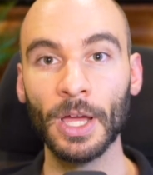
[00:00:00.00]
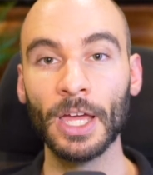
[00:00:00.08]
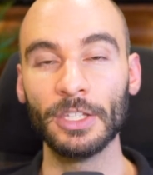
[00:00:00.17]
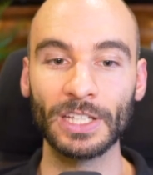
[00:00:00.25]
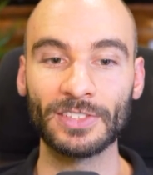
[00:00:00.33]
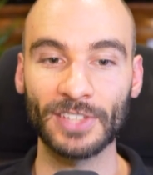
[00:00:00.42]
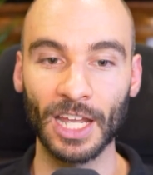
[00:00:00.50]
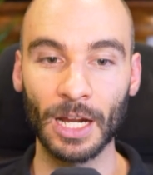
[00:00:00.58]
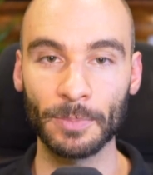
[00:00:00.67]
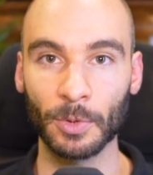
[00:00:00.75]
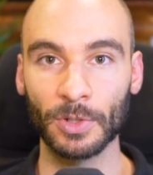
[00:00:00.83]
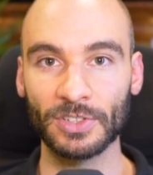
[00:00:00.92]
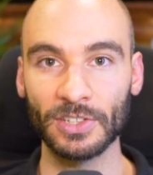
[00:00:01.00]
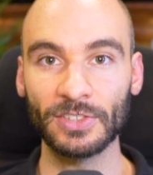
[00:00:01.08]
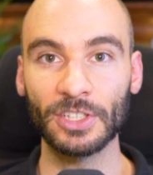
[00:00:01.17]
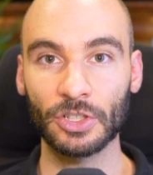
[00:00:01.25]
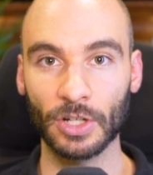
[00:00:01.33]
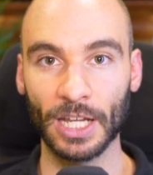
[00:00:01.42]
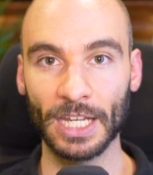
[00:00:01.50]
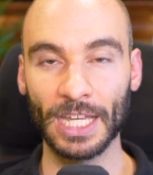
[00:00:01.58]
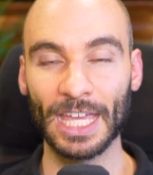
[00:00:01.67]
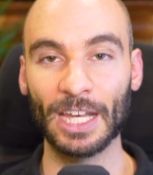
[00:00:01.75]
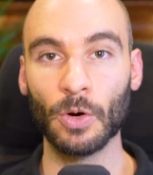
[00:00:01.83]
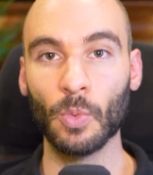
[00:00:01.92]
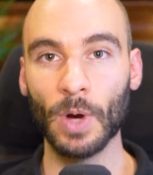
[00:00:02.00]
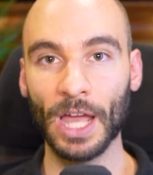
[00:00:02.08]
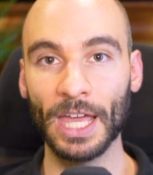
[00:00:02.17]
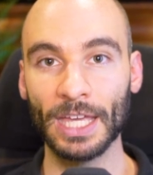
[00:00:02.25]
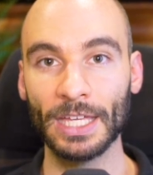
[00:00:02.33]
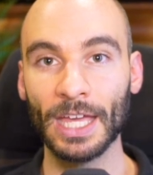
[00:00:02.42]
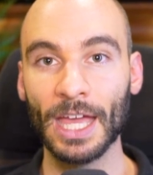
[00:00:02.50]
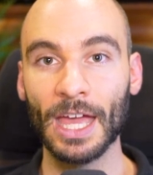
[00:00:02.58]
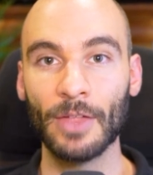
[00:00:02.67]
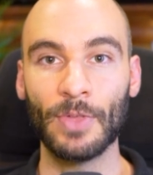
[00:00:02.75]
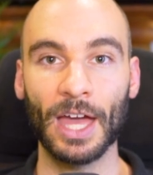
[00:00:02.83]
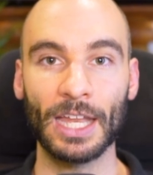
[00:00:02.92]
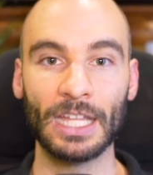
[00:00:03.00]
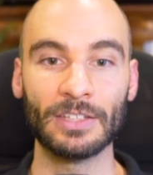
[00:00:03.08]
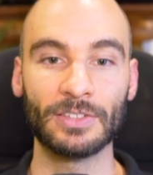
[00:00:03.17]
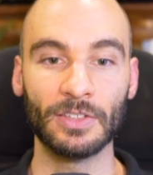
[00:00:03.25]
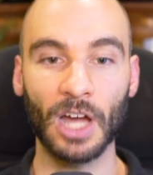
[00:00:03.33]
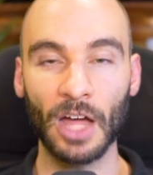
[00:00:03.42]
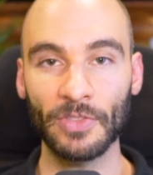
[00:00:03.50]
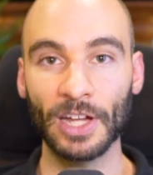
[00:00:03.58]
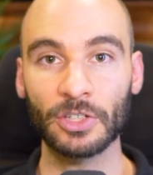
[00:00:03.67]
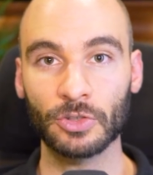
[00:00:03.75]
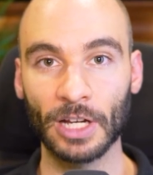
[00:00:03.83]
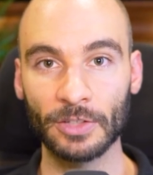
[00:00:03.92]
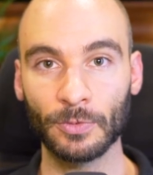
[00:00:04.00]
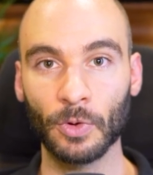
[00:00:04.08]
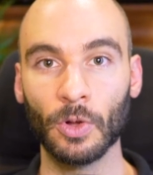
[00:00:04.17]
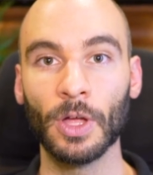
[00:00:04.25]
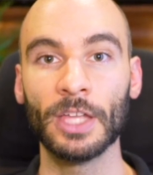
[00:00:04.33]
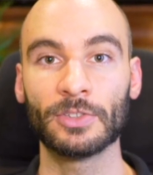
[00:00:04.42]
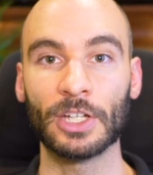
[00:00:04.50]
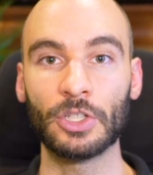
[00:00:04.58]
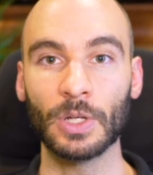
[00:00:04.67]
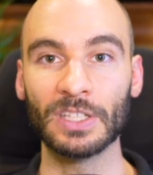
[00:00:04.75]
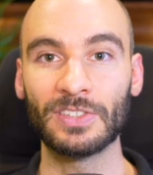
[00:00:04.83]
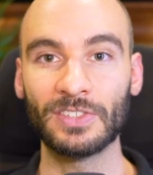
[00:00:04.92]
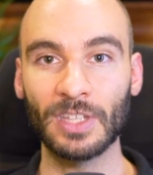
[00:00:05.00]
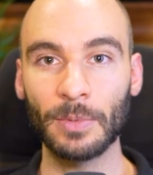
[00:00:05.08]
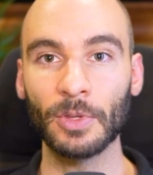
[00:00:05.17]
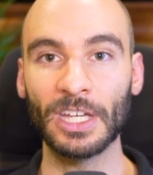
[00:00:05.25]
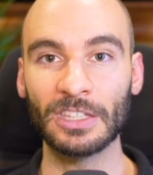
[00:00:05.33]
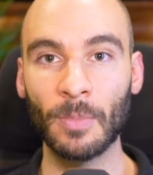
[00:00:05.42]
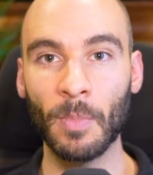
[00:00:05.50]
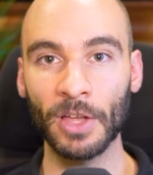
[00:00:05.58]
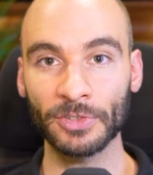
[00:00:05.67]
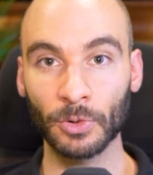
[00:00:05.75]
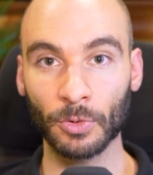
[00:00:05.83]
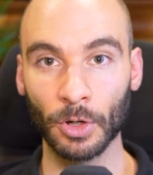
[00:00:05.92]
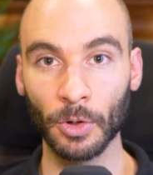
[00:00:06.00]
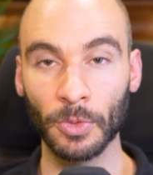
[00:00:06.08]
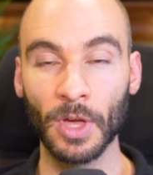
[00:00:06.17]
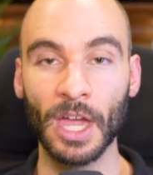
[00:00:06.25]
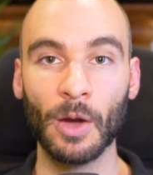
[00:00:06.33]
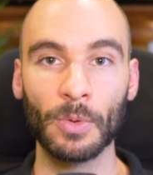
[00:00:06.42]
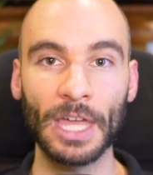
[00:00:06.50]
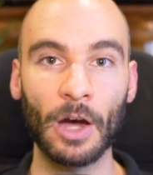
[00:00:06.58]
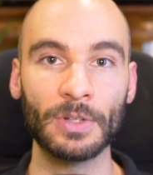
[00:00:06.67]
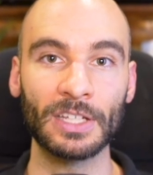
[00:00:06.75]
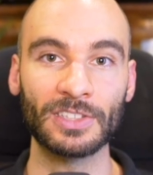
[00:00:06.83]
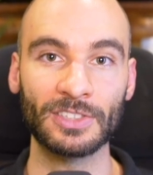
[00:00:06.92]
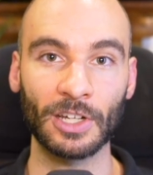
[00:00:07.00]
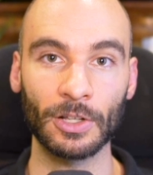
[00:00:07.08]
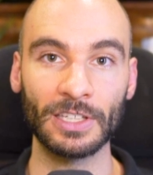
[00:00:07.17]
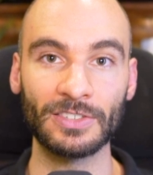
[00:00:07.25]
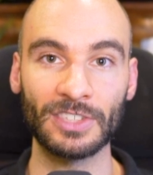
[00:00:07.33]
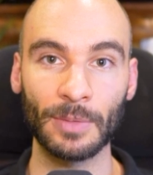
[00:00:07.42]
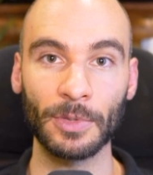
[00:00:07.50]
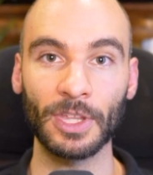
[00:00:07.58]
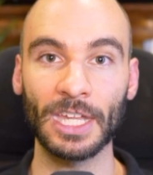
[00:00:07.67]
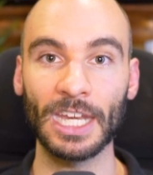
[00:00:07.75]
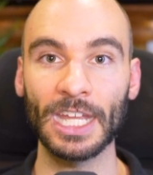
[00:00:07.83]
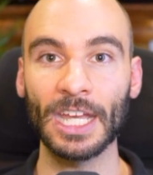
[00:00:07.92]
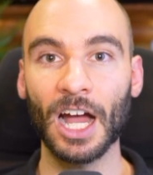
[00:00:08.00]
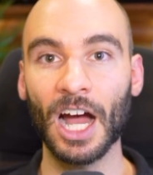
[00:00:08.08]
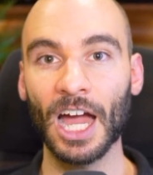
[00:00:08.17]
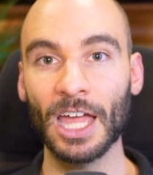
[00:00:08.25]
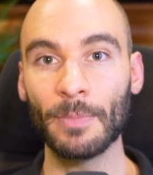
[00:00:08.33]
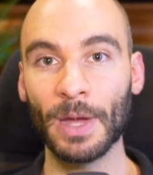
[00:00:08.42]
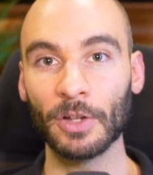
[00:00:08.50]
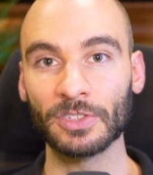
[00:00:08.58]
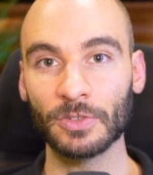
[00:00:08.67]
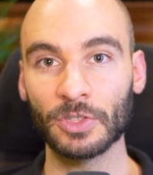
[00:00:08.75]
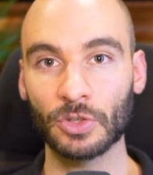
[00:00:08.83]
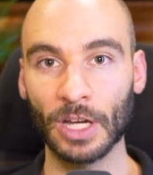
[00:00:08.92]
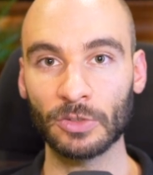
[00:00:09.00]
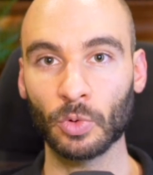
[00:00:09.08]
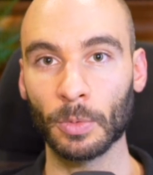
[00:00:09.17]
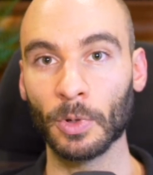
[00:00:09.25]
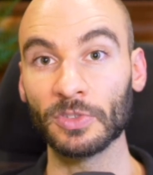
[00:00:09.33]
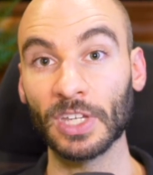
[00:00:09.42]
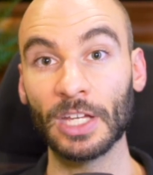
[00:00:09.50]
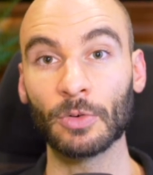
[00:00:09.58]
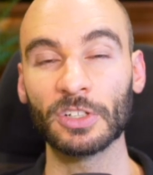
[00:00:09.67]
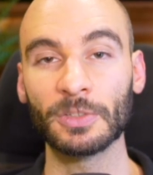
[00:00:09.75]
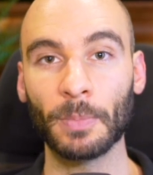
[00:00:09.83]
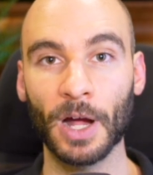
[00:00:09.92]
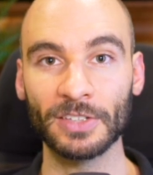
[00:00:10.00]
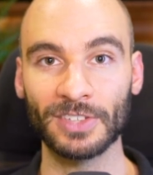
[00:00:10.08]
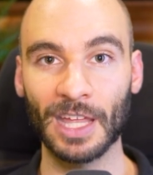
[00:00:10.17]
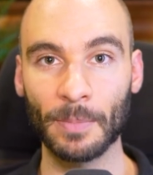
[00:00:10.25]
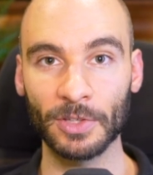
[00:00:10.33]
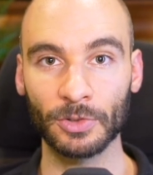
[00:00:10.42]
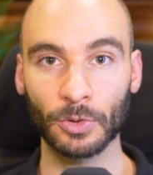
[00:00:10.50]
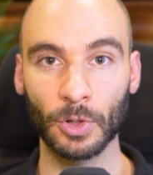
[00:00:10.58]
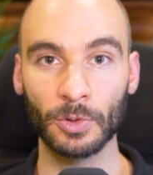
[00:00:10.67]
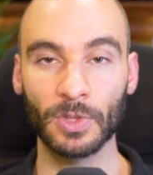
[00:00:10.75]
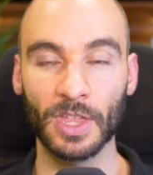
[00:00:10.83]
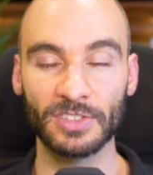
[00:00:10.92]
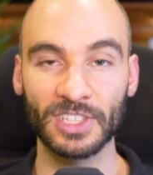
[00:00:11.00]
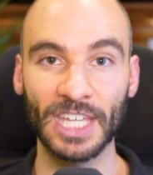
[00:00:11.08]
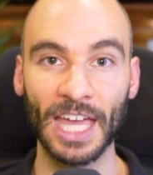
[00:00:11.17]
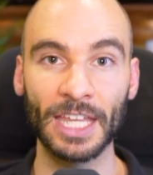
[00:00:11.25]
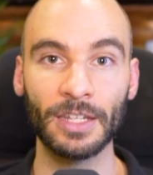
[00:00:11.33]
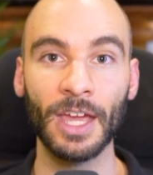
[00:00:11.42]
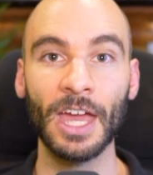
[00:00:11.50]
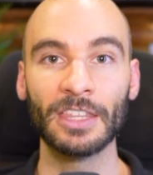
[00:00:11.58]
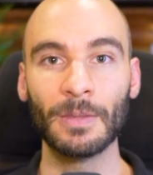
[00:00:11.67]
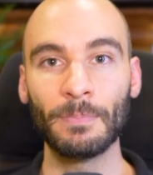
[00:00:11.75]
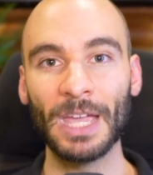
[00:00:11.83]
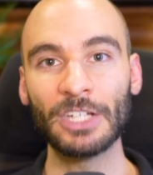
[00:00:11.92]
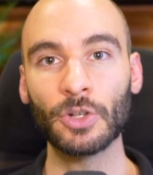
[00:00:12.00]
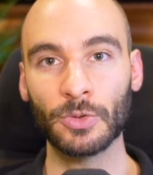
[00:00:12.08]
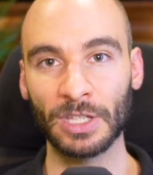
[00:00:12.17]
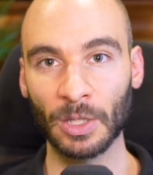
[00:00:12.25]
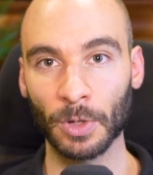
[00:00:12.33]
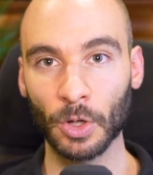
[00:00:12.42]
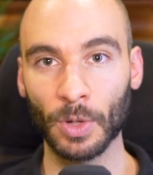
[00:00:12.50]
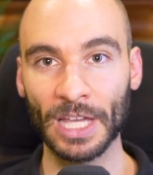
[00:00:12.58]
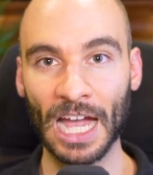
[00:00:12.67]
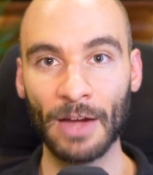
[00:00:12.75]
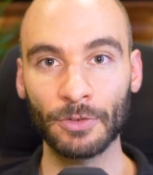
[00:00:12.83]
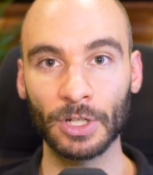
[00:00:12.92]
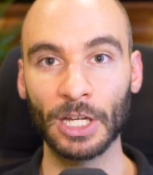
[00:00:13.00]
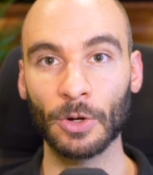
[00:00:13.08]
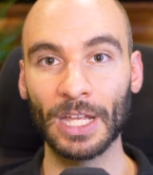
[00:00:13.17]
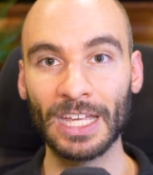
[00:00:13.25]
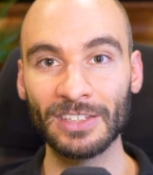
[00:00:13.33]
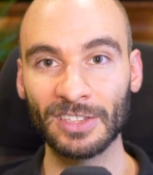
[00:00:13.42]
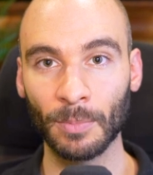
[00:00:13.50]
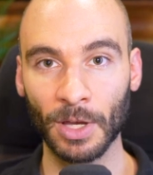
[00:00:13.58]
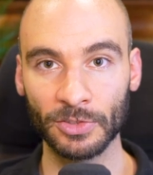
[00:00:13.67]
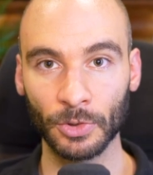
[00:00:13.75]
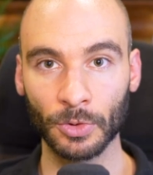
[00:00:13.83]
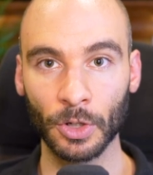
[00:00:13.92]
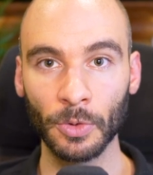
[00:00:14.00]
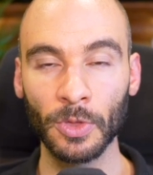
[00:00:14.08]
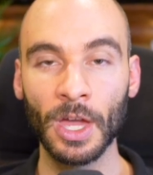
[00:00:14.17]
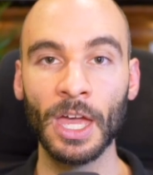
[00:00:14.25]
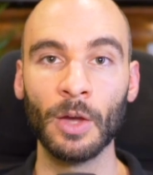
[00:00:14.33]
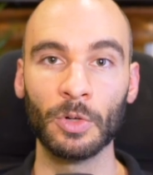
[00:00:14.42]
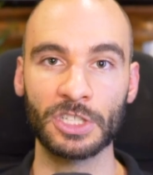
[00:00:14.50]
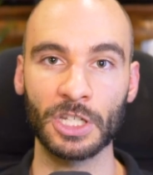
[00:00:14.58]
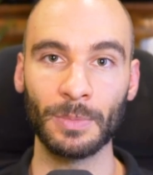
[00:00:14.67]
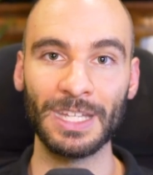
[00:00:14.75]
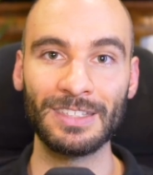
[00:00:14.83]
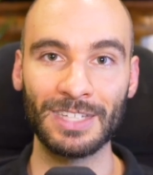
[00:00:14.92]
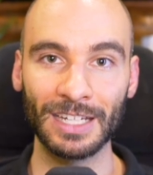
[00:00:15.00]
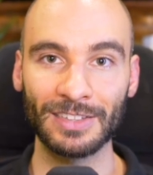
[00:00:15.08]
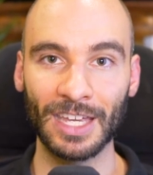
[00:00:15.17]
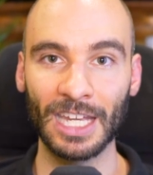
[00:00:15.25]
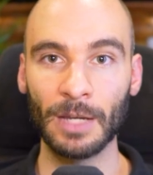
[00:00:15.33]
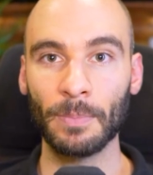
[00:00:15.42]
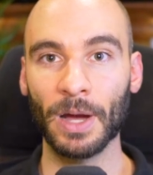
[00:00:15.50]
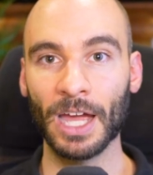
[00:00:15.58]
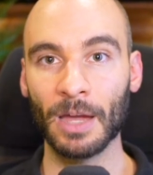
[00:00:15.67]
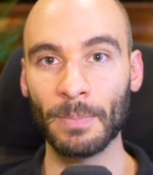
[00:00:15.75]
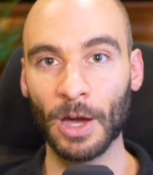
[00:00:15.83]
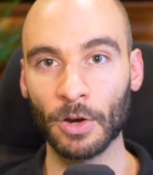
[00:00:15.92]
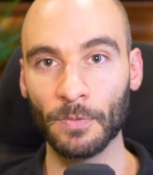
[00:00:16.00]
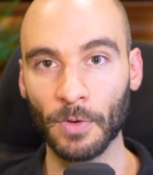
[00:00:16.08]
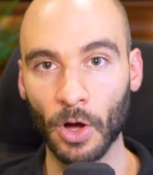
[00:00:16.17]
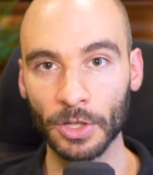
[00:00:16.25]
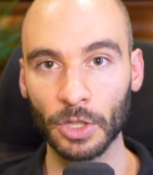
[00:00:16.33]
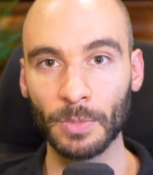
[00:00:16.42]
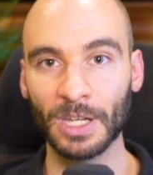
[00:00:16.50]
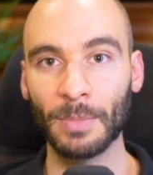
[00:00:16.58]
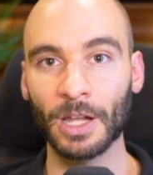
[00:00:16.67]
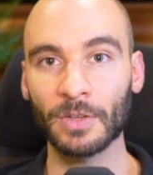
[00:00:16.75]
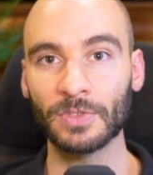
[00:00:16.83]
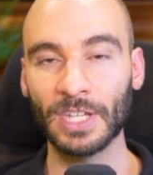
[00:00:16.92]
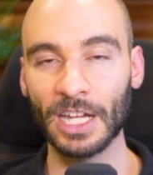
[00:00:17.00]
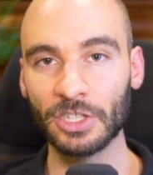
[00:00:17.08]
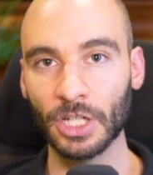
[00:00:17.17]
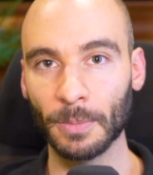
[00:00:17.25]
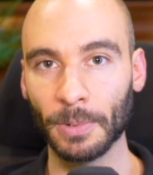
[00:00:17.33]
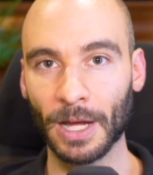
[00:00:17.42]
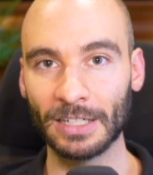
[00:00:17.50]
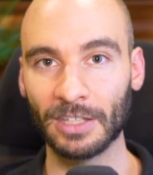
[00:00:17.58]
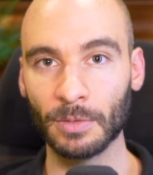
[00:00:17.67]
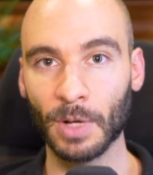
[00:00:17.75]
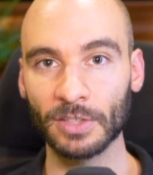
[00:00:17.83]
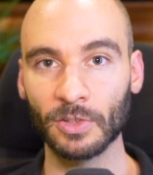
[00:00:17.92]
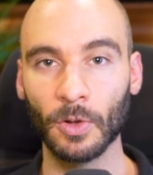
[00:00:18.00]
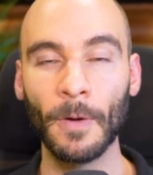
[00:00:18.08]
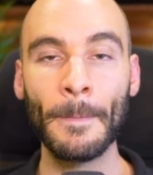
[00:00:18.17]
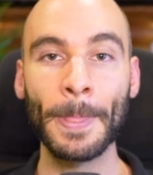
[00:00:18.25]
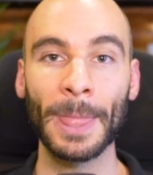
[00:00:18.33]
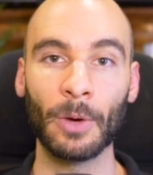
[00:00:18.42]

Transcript: You can set up the resistance training in a way that is not that stressful so that you can stimulate the muscle growth without necessarily stimulating high amounts of stress hormones in response to that muscle growth. Because again, the major thing that we're going after here is the muscle growth, which can be dictated by amount of volume and amount of tension applied to the muscle.